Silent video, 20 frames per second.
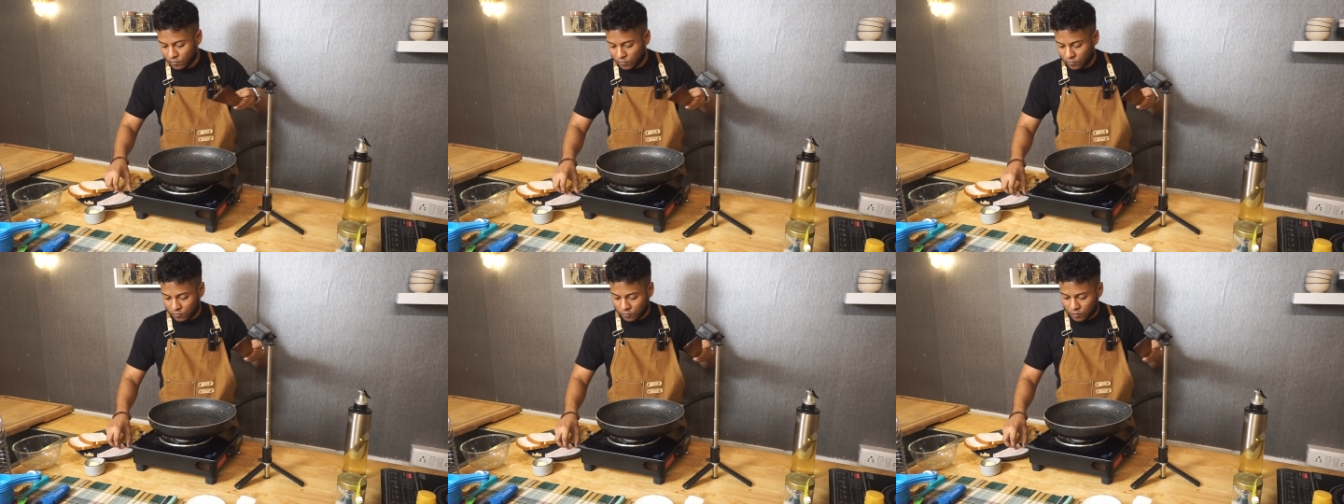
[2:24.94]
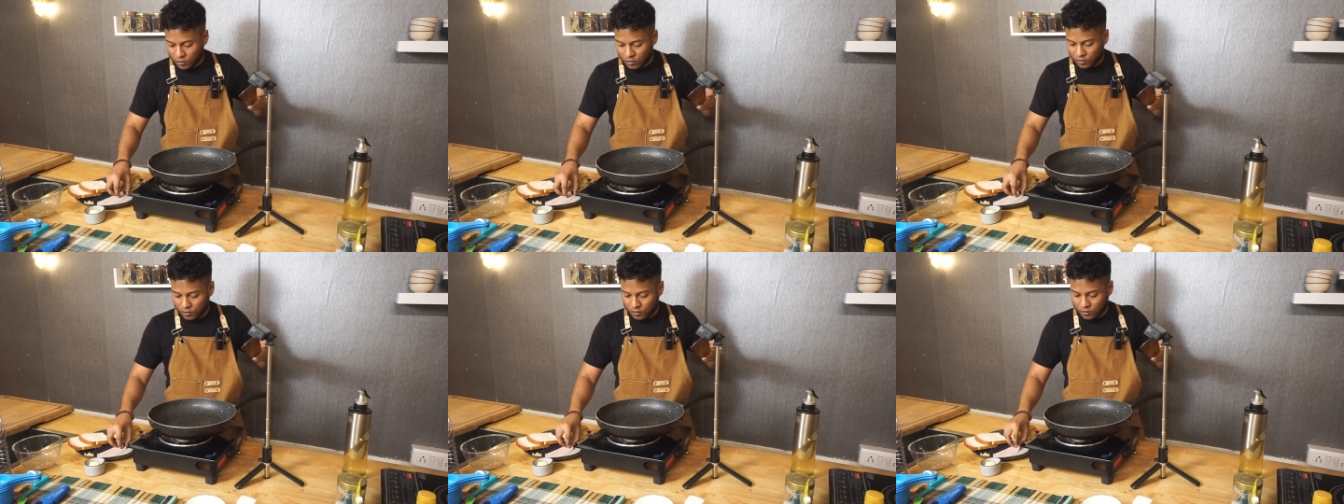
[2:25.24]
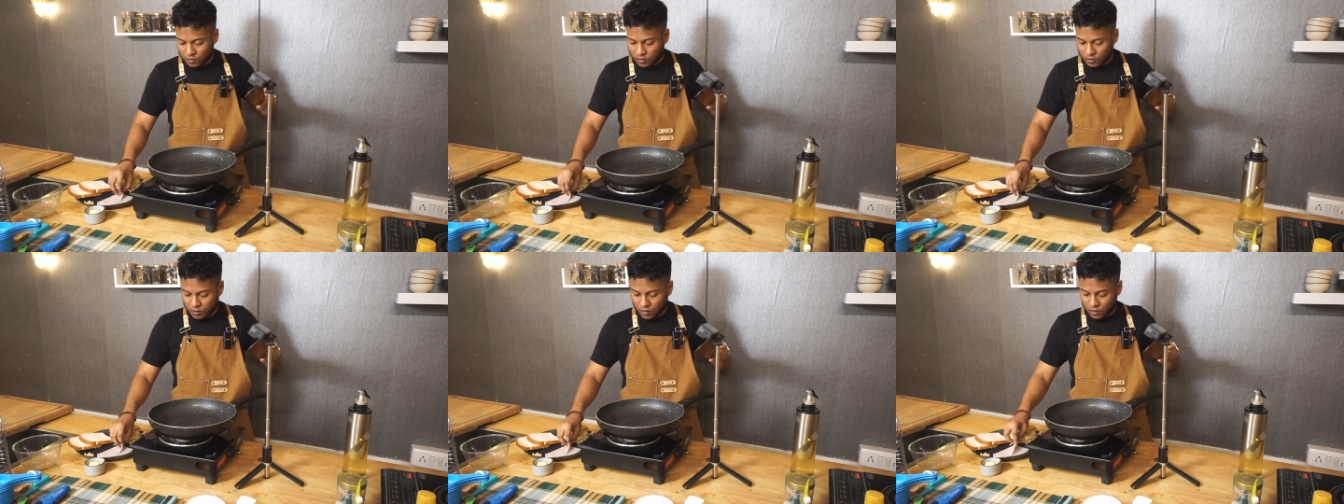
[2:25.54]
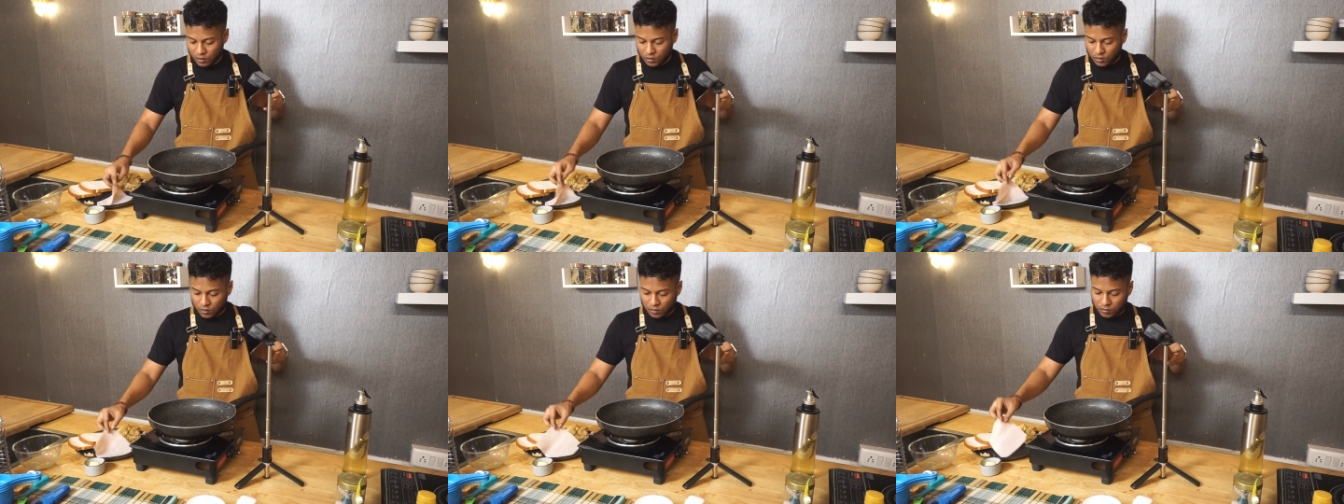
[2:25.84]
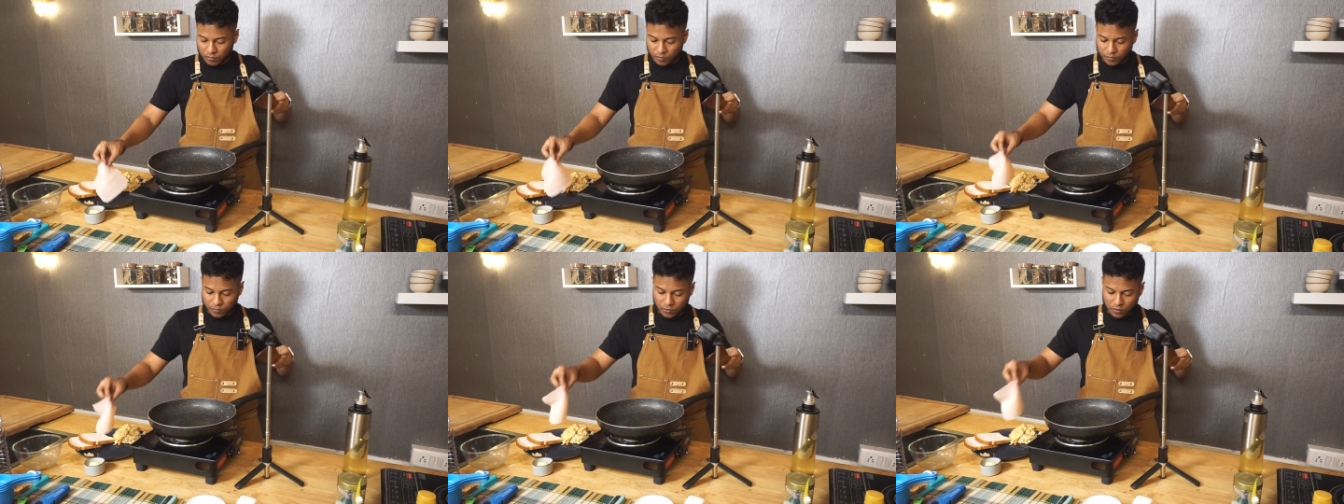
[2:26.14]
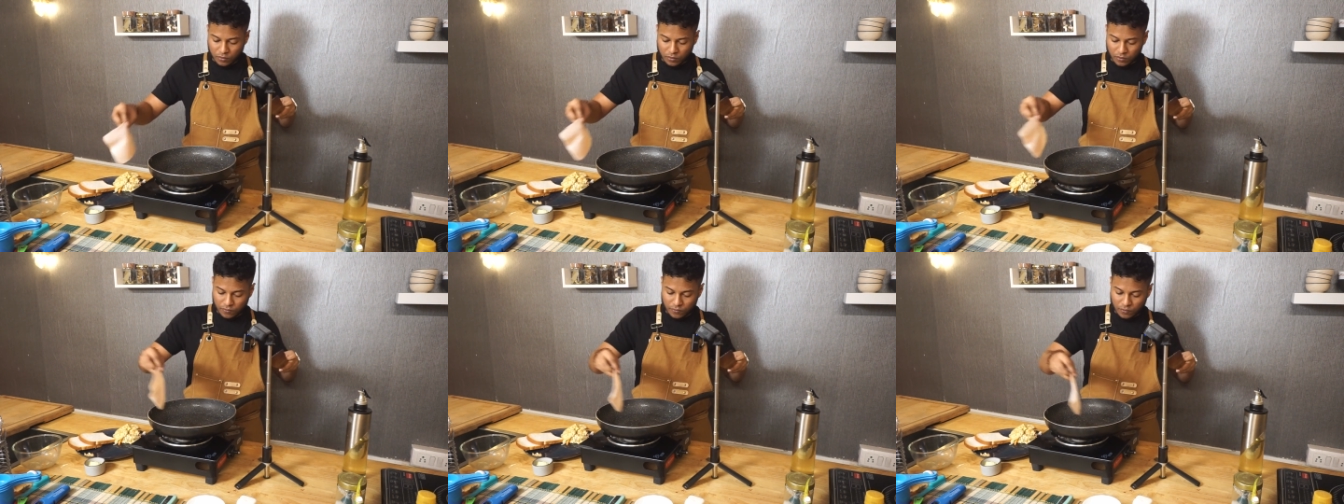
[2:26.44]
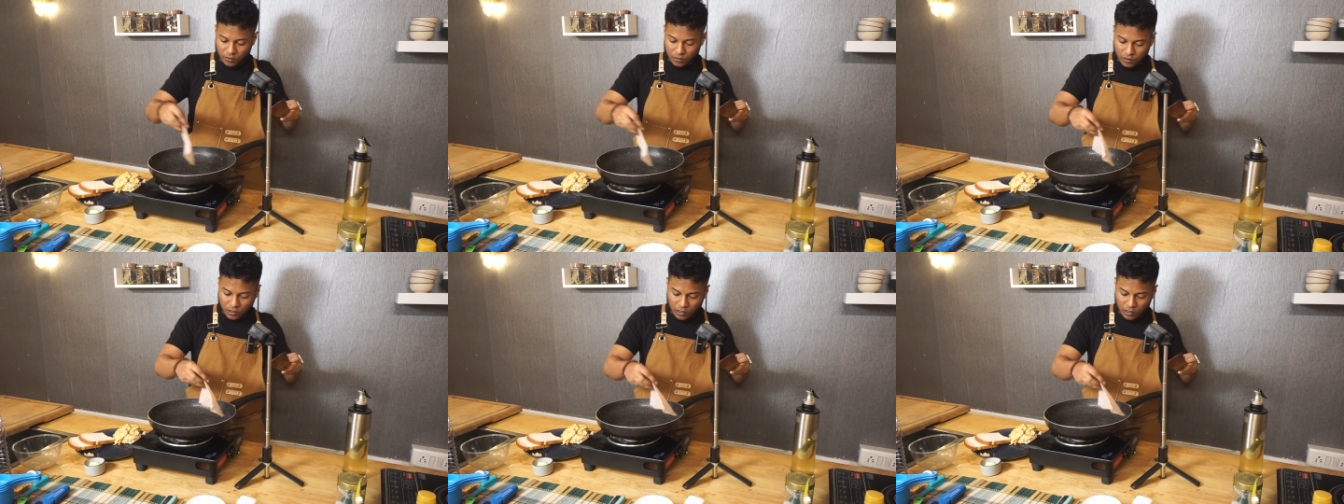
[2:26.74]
We're gonna take our beautiful